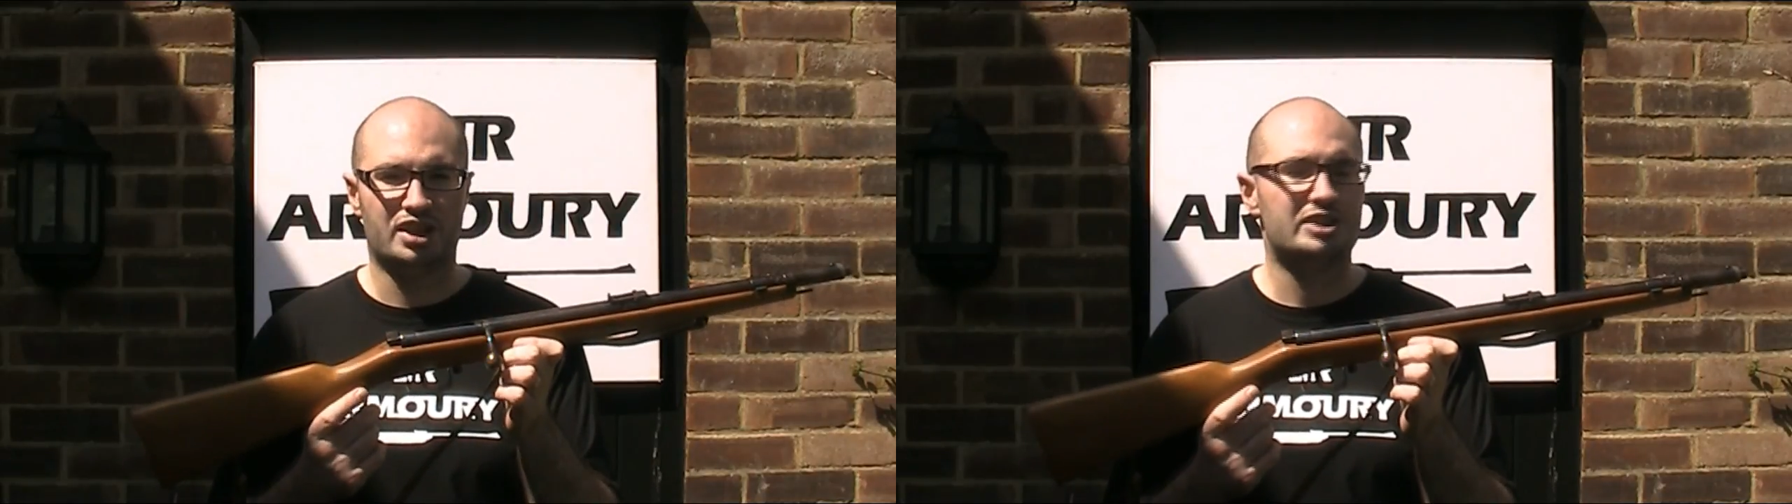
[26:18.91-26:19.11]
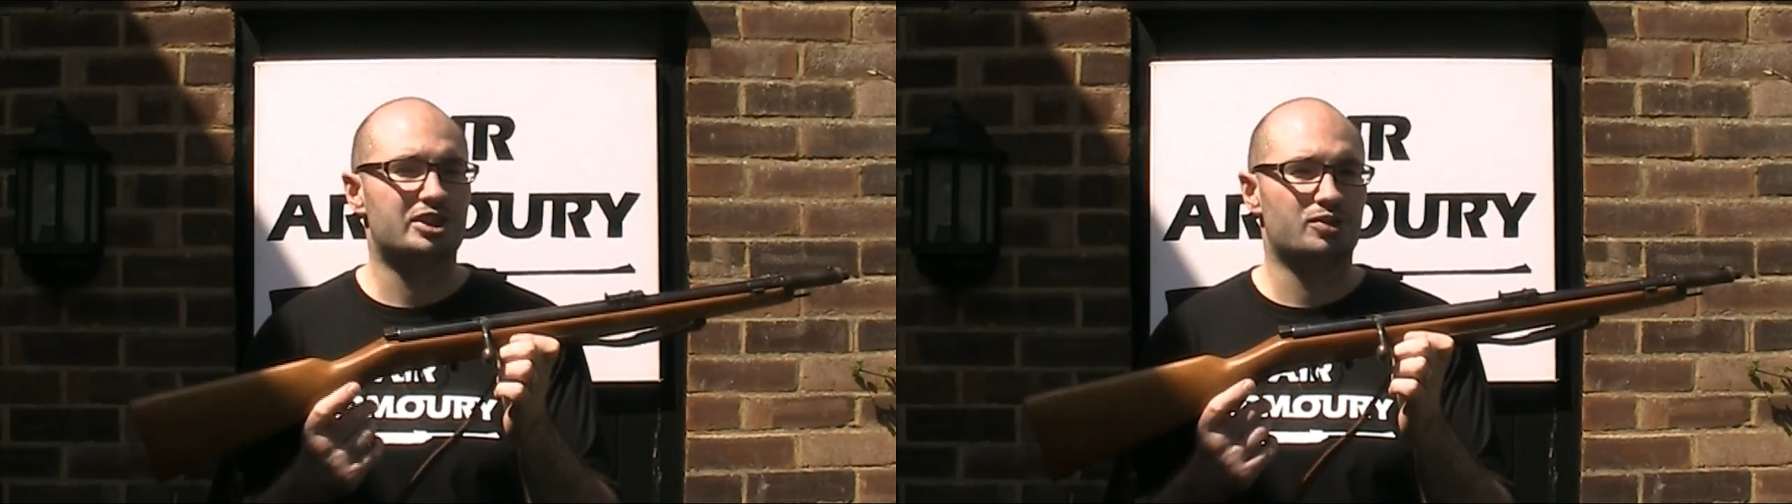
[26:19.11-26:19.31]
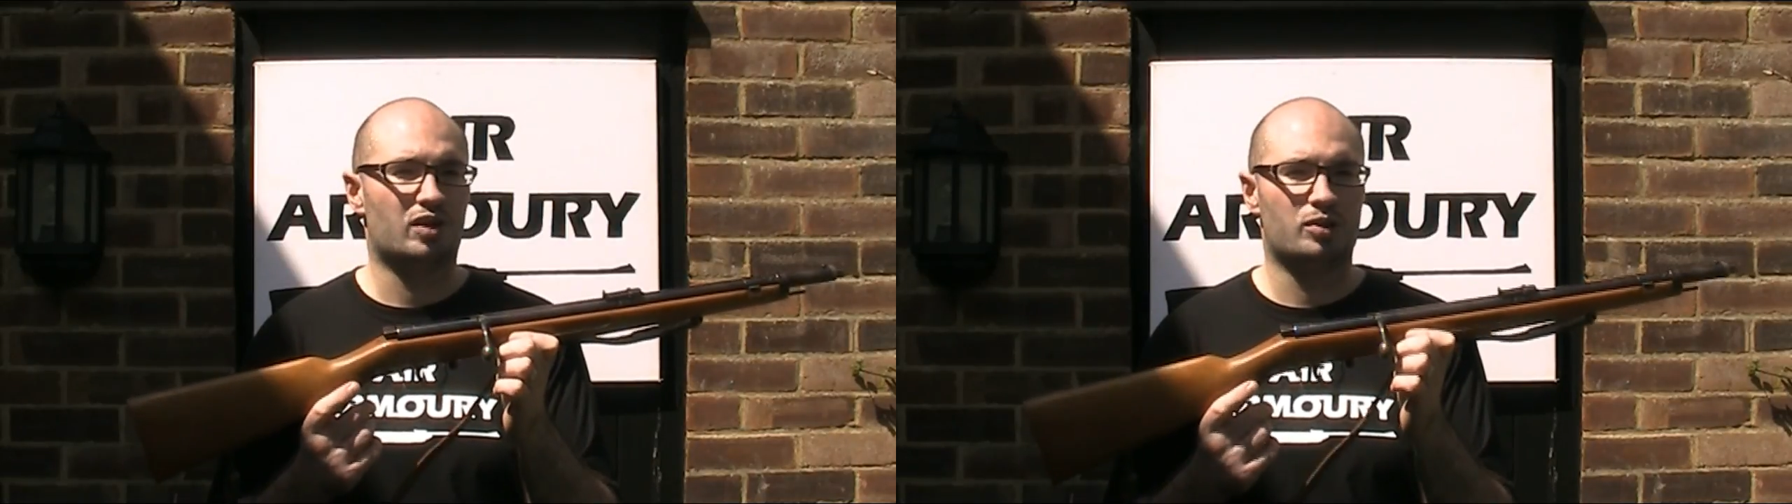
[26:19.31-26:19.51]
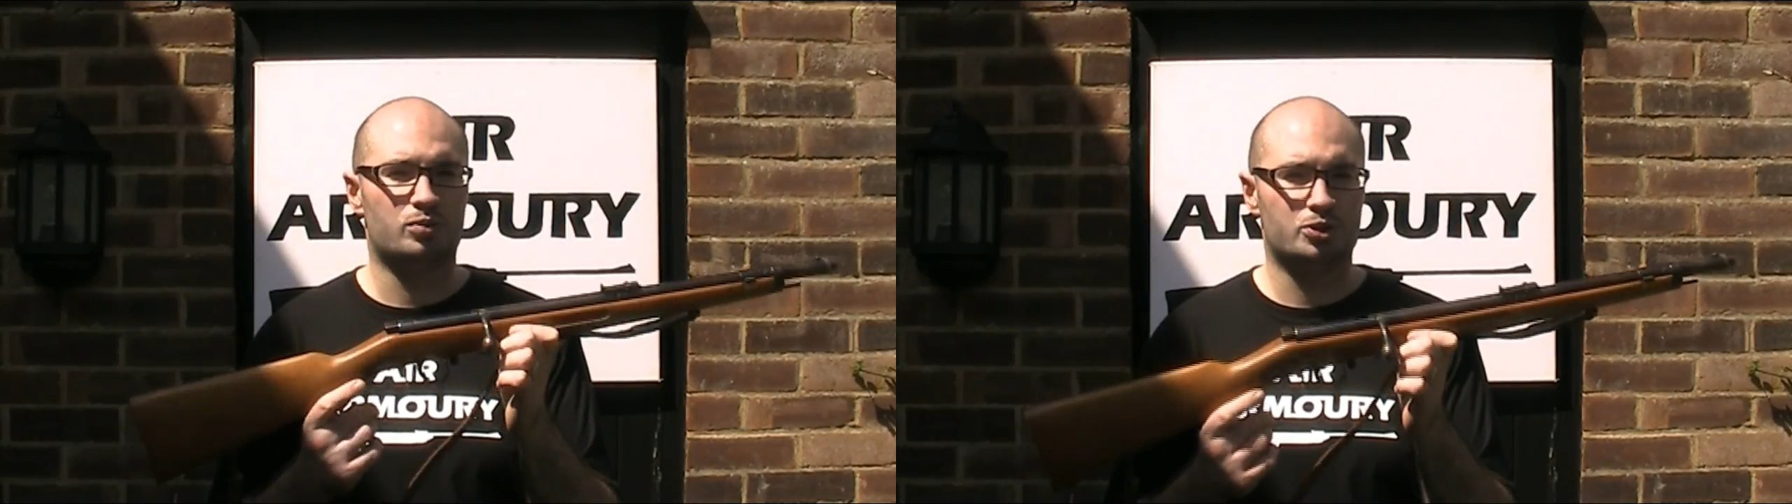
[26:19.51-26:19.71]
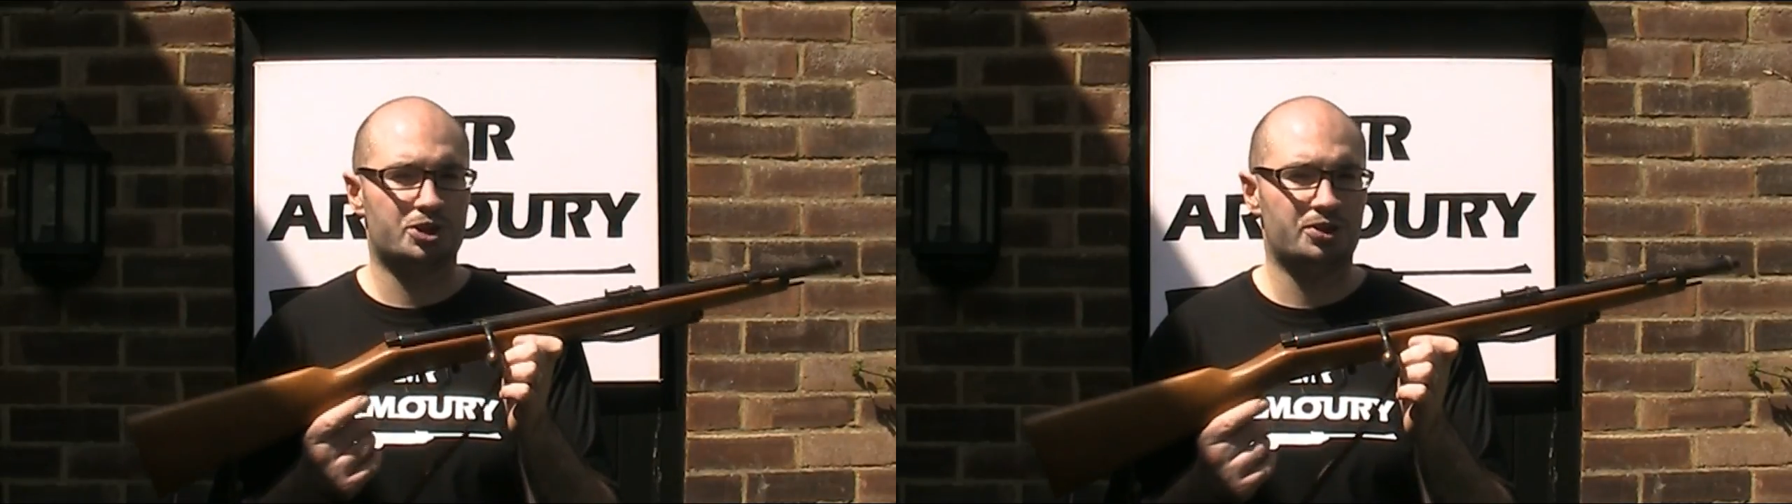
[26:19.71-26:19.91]
so I
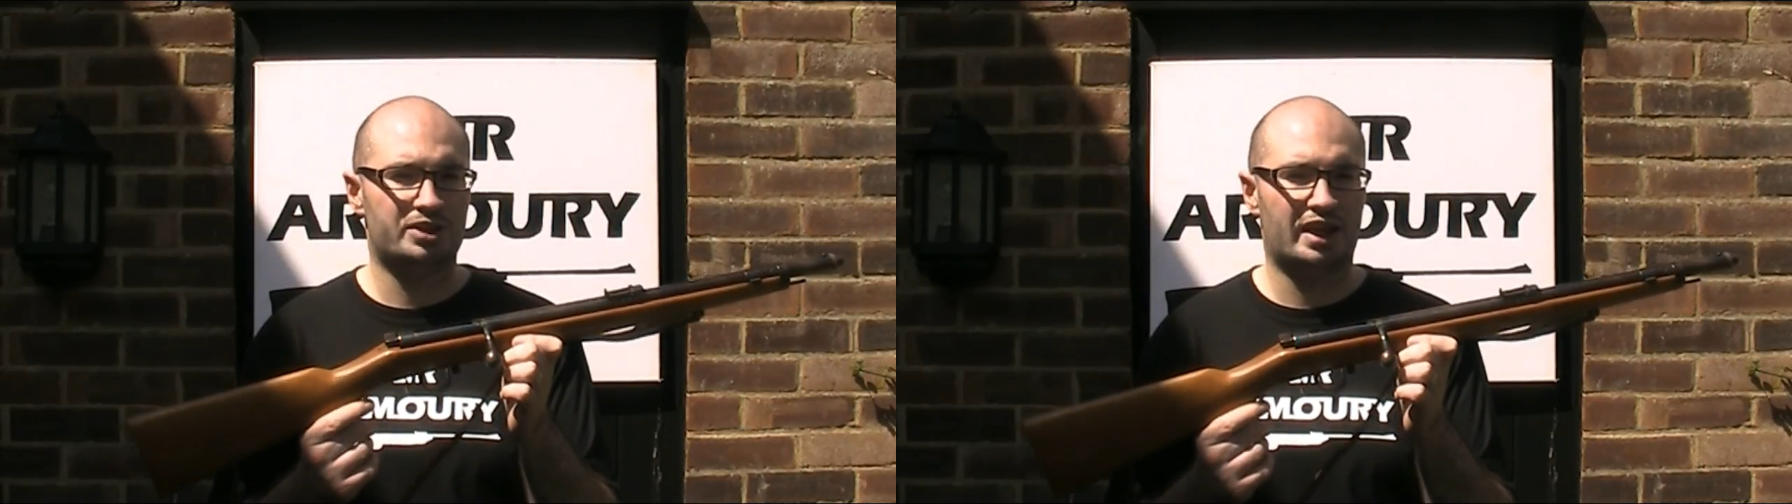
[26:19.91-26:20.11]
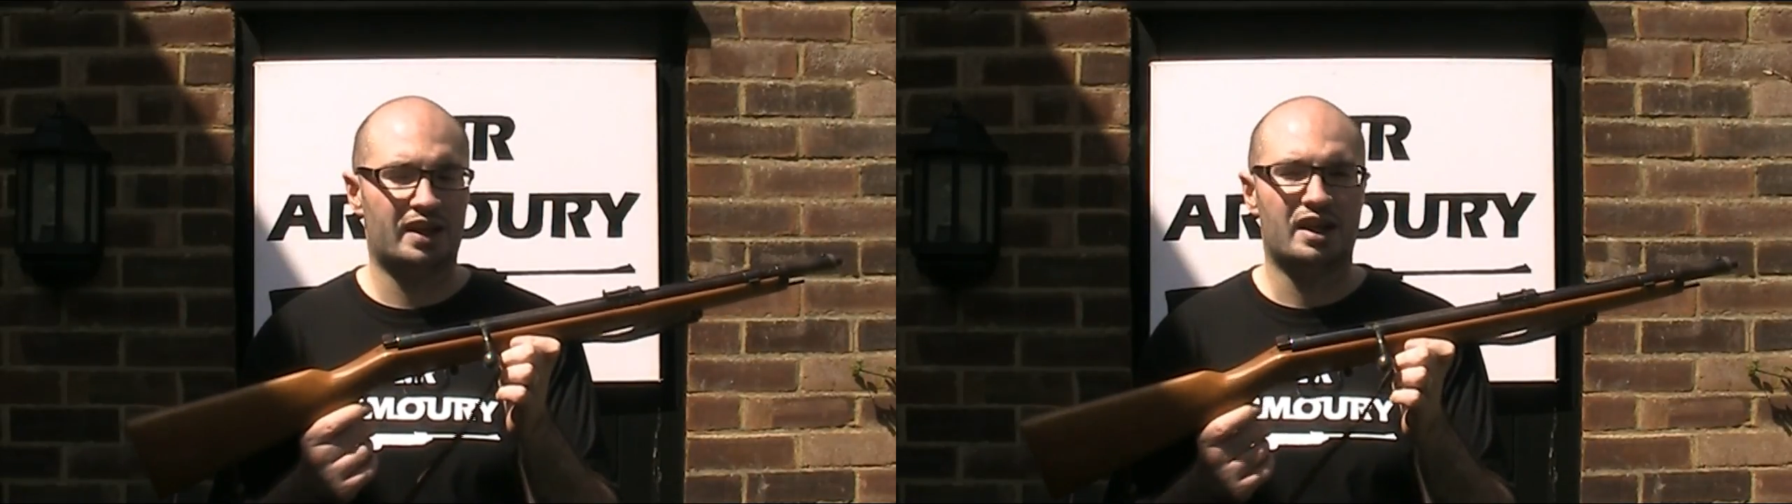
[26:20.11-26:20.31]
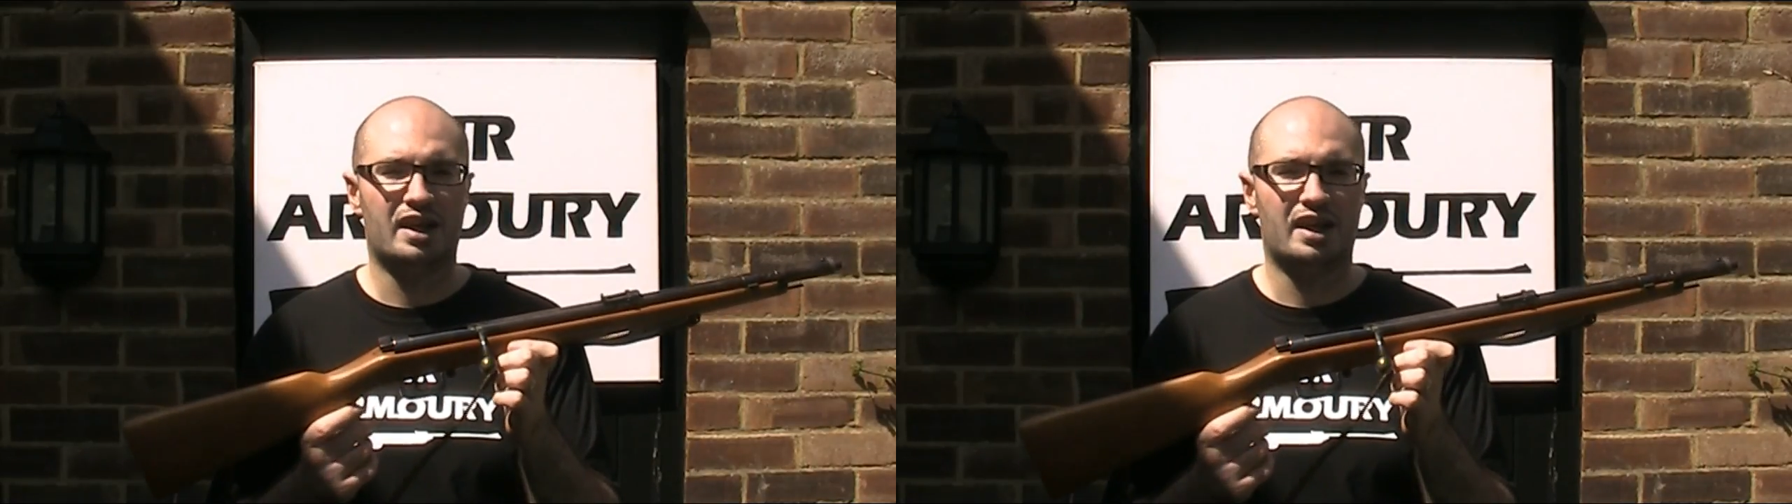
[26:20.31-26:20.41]
will shoot it